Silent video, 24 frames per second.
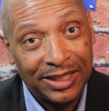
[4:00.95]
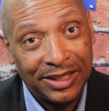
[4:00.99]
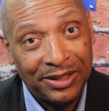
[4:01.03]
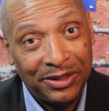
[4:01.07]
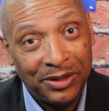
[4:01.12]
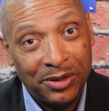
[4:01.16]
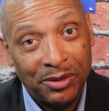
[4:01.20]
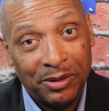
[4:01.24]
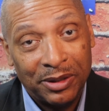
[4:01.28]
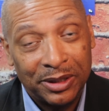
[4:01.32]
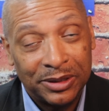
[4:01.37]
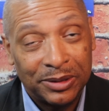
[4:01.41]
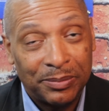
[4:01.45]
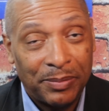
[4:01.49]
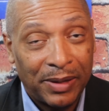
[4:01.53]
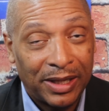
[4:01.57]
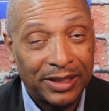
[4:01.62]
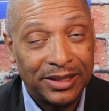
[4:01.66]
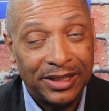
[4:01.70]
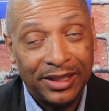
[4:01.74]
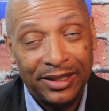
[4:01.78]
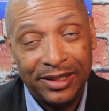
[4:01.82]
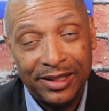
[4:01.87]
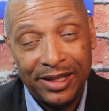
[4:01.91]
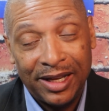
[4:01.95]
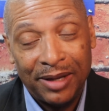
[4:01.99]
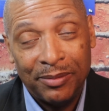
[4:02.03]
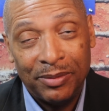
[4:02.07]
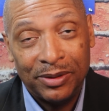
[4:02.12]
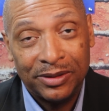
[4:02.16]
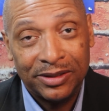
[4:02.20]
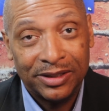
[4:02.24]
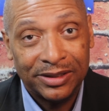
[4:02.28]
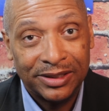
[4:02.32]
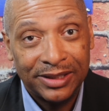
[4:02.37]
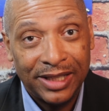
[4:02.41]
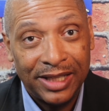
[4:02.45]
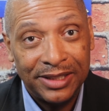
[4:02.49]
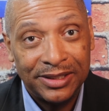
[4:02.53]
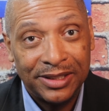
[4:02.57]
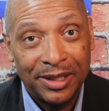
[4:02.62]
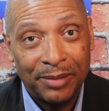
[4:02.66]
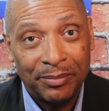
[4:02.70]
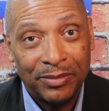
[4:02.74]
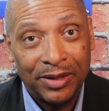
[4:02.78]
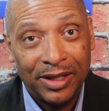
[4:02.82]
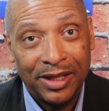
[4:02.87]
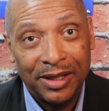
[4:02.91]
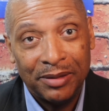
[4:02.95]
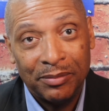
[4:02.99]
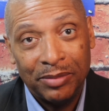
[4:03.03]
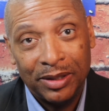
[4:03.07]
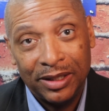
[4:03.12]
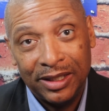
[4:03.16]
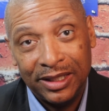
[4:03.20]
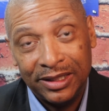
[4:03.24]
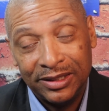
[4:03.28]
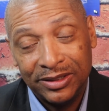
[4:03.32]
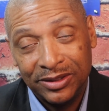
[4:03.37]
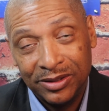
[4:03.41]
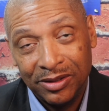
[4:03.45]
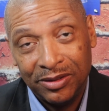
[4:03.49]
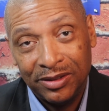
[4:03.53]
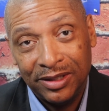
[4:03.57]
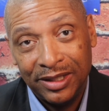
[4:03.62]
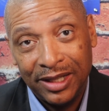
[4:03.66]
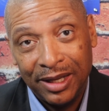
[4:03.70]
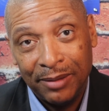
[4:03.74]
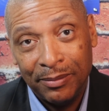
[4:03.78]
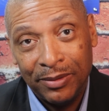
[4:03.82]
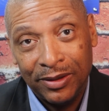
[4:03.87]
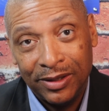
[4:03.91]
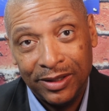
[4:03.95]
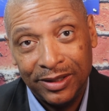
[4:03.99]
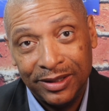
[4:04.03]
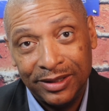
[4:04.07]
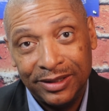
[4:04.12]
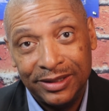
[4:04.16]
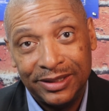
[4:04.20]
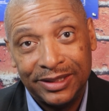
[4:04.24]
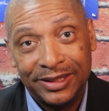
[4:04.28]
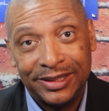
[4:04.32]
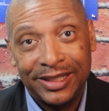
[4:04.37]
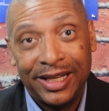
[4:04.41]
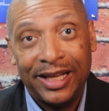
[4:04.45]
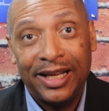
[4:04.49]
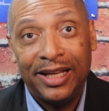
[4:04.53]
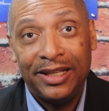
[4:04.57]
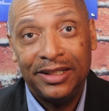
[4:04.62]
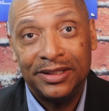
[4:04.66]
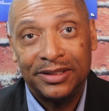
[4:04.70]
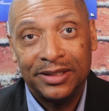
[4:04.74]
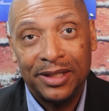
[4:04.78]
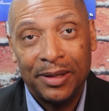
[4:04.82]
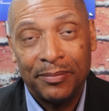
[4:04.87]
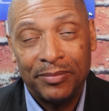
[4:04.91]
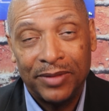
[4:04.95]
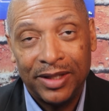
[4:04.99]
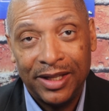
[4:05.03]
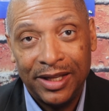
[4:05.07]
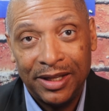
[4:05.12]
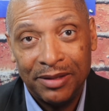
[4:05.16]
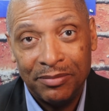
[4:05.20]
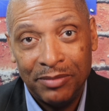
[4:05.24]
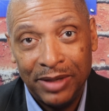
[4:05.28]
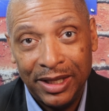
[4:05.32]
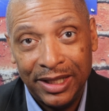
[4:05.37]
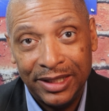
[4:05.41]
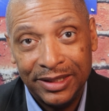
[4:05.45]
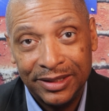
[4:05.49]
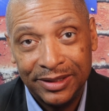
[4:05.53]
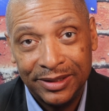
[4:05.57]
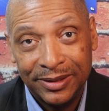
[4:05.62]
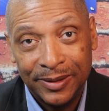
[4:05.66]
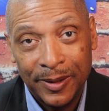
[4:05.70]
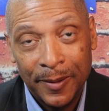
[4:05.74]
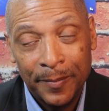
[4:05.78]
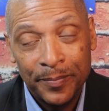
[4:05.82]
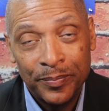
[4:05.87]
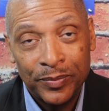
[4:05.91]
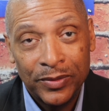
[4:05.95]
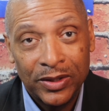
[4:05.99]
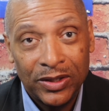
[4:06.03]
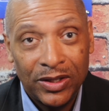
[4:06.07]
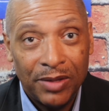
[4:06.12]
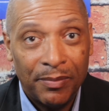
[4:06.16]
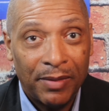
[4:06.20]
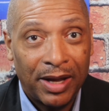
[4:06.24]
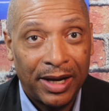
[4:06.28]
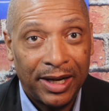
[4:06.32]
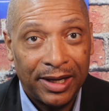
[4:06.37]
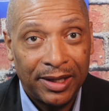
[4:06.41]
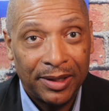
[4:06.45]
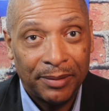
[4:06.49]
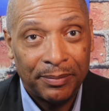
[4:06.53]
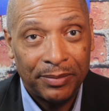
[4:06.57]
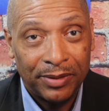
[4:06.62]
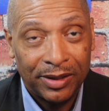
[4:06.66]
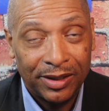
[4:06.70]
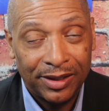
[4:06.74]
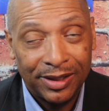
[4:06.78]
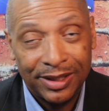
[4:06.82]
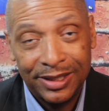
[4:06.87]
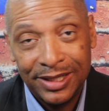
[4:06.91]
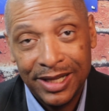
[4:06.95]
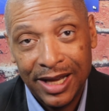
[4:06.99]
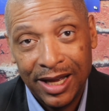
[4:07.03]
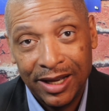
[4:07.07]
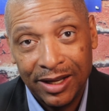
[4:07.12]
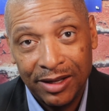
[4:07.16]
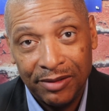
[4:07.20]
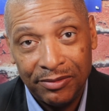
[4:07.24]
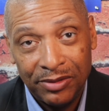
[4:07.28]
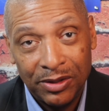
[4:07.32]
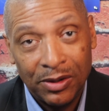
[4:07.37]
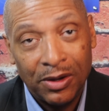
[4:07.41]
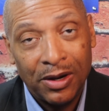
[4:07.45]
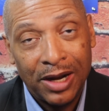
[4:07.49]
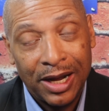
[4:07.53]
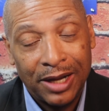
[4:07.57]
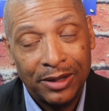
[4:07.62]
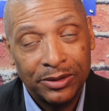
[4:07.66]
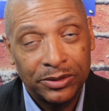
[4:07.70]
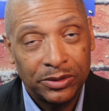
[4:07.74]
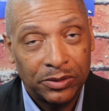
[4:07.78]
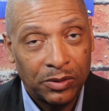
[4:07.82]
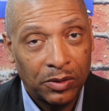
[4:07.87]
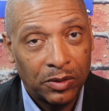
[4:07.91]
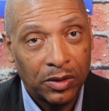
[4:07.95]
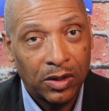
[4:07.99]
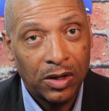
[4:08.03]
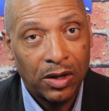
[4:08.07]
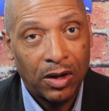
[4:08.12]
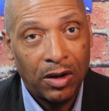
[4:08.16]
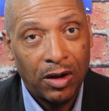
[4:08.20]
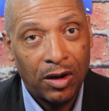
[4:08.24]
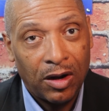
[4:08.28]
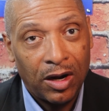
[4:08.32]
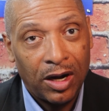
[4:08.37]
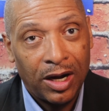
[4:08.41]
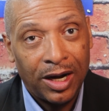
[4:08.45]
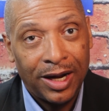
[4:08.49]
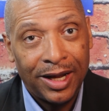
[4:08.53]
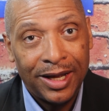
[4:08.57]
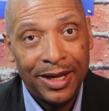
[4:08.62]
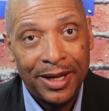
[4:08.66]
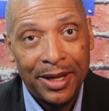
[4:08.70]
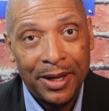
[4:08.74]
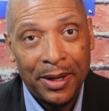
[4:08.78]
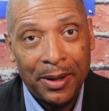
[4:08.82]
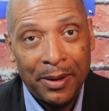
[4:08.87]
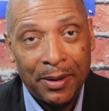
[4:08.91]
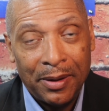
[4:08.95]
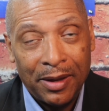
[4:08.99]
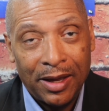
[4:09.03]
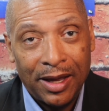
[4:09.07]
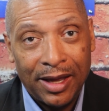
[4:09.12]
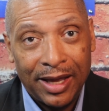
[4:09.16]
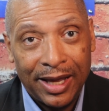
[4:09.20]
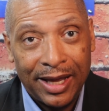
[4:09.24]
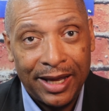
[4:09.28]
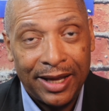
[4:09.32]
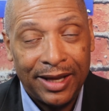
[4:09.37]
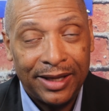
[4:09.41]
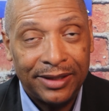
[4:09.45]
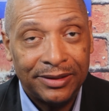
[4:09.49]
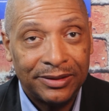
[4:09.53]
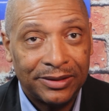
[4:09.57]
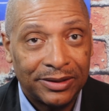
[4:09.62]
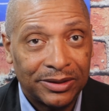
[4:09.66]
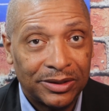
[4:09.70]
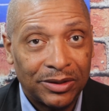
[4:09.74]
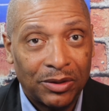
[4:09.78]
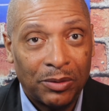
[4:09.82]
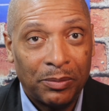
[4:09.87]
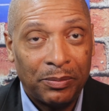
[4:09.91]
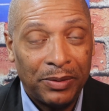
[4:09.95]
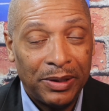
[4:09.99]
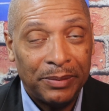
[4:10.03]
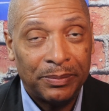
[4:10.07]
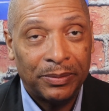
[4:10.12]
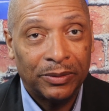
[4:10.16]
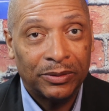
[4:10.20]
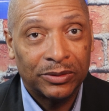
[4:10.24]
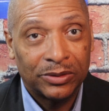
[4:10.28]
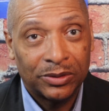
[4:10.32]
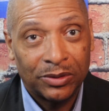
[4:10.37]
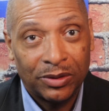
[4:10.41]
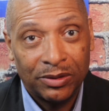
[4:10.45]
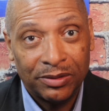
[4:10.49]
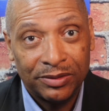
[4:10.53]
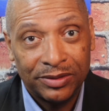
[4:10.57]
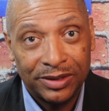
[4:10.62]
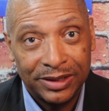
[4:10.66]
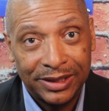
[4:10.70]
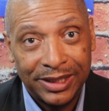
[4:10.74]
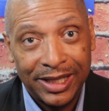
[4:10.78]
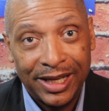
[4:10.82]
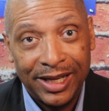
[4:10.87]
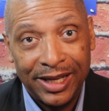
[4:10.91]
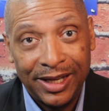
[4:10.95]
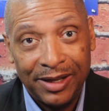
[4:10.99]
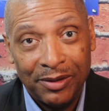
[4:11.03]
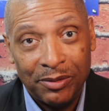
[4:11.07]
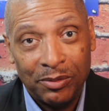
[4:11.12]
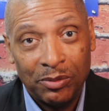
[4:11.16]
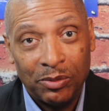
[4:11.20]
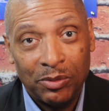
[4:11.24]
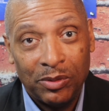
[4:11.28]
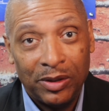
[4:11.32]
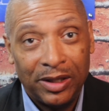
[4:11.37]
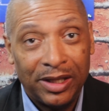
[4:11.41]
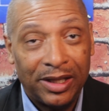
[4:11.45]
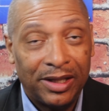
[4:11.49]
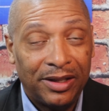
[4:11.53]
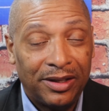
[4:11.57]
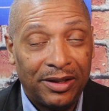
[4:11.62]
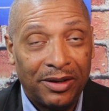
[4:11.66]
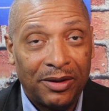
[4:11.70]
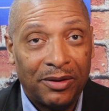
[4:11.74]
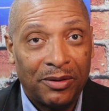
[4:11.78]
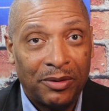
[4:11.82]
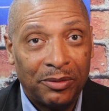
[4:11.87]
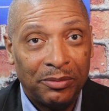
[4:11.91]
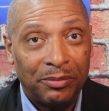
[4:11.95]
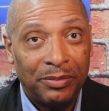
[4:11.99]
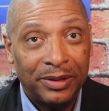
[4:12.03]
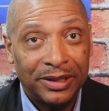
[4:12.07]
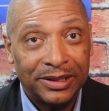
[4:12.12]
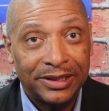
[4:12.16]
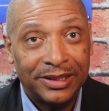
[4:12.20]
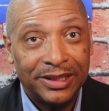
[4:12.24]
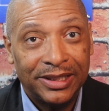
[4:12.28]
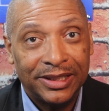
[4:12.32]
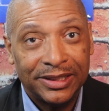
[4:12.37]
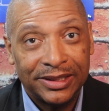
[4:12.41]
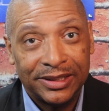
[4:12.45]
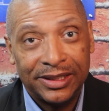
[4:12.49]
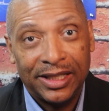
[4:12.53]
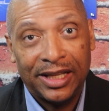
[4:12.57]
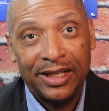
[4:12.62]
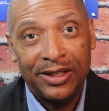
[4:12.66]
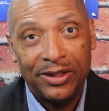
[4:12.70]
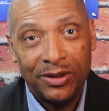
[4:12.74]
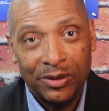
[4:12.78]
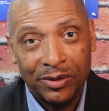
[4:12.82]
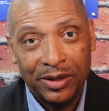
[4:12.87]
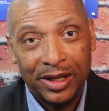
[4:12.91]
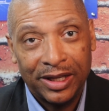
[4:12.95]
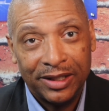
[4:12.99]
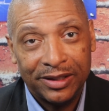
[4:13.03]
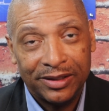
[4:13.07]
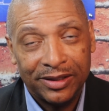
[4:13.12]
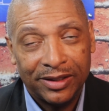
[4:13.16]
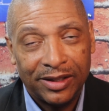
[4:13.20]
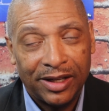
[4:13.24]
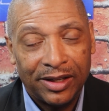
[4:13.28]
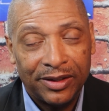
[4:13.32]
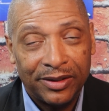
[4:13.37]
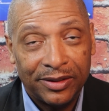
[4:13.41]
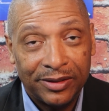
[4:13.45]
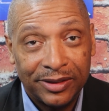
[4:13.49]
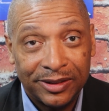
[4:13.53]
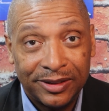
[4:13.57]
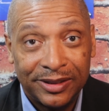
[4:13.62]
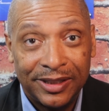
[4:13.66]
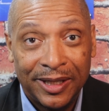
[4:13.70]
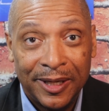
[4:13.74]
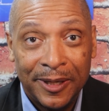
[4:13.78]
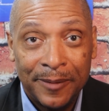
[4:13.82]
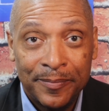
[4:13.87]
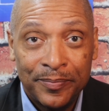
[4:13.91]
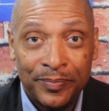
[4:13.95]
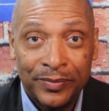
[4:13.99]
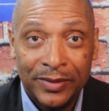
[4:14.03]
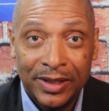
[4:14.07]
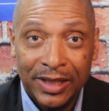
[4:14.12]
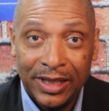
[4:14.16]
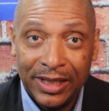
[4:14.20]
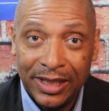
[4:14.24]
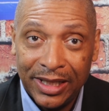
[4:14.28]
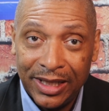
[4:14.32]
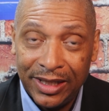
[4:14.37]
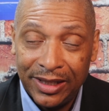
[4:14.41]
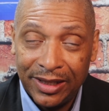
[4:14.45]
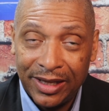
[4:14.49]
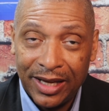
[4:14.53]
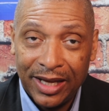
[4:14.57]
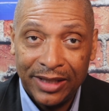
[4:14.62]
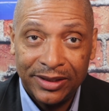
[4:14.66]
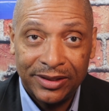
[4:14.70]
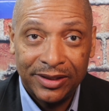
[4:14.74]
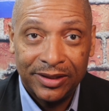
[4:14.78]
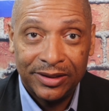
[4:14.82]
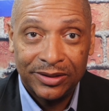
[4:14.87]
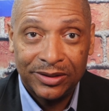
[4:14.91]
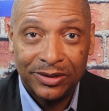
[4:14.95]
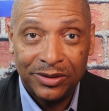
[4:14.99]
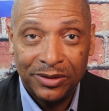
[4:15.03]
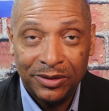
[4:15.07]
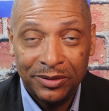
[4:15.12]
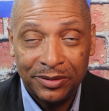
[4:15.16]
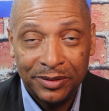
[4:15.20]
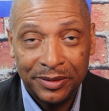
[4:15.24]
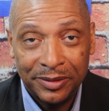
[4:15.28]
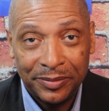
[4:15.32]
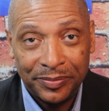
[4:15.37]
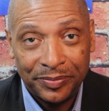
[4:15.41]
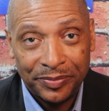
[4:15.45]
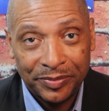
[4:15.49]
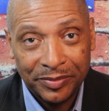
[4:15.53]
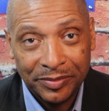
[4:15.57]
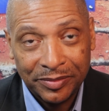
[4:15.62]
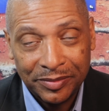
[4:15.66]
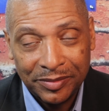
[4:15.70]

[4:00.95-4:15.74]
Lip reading: you're expecting the neighbor to say something, but in certain neighborhoods, saying something means you might end up with an attack of your house or car. And so people sort of stay within their own business and don't get into others. In the case of the student,